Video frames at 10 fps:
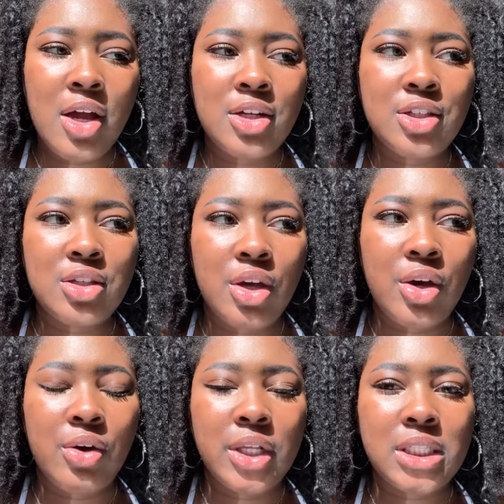
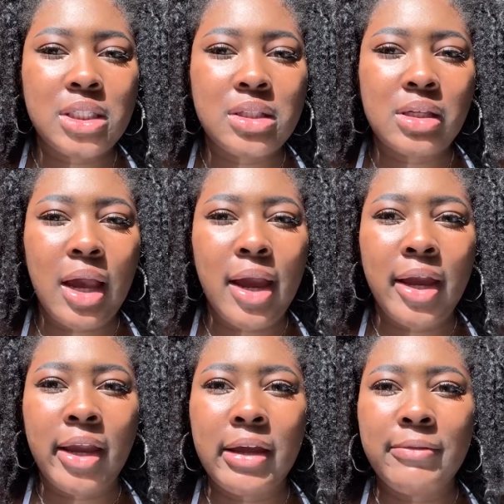So it's,
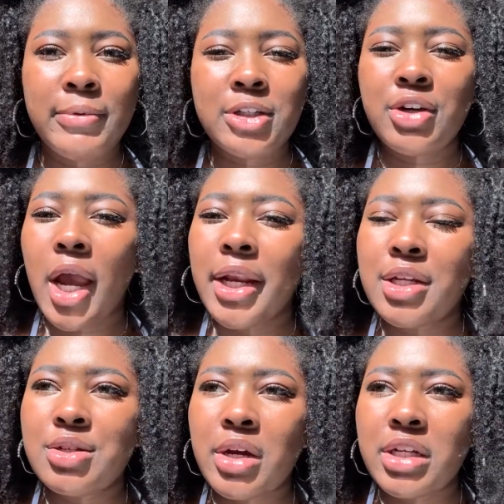I've been trying to
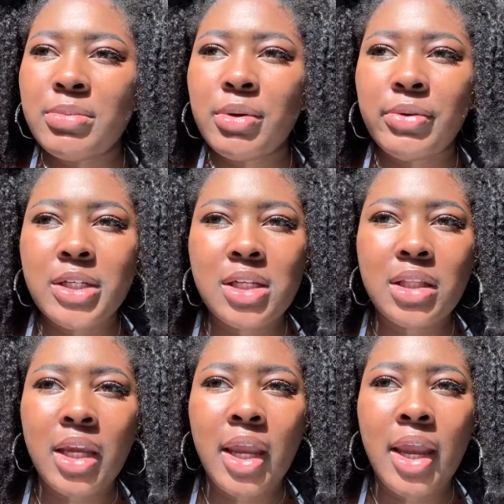stretch, but
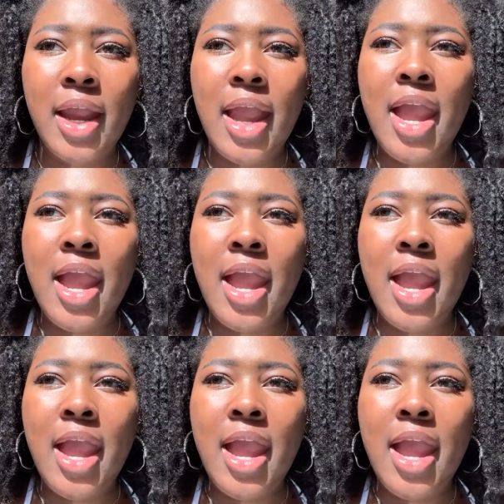recently